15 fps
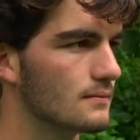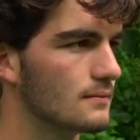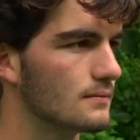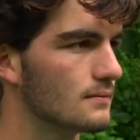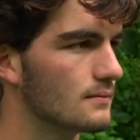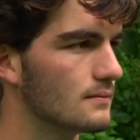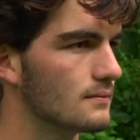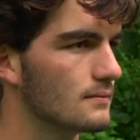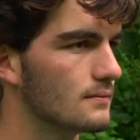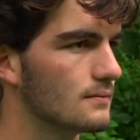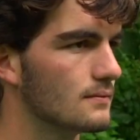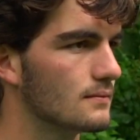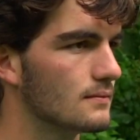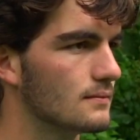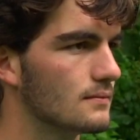
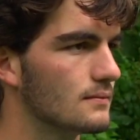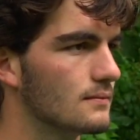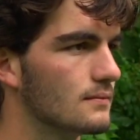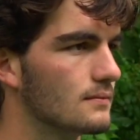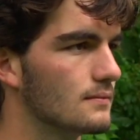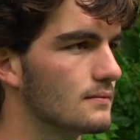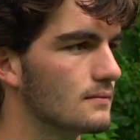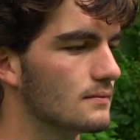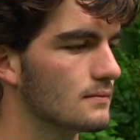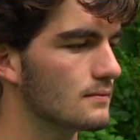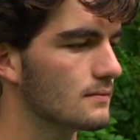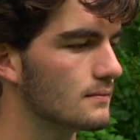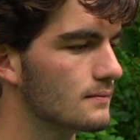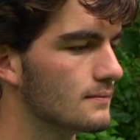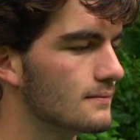
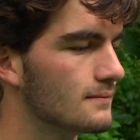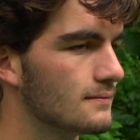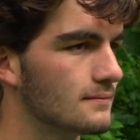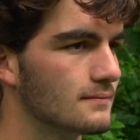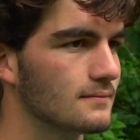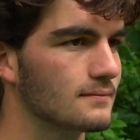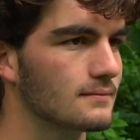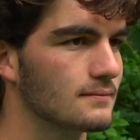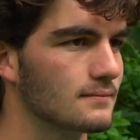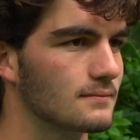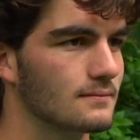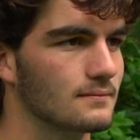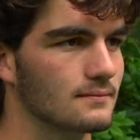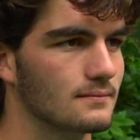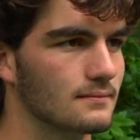
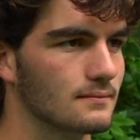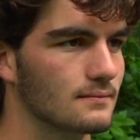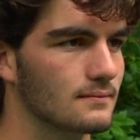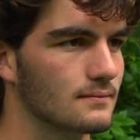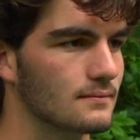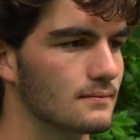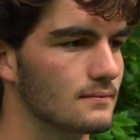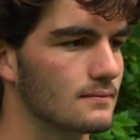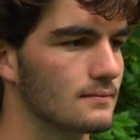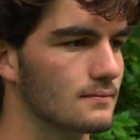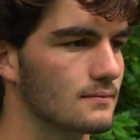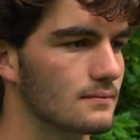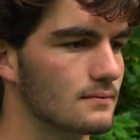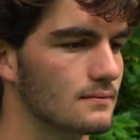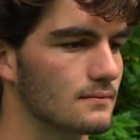
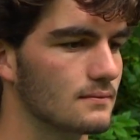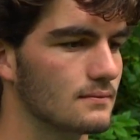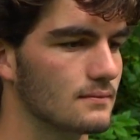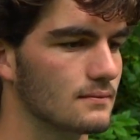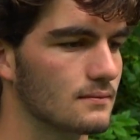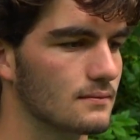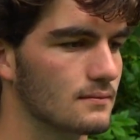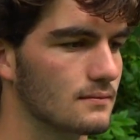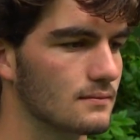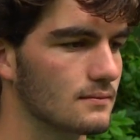(silent)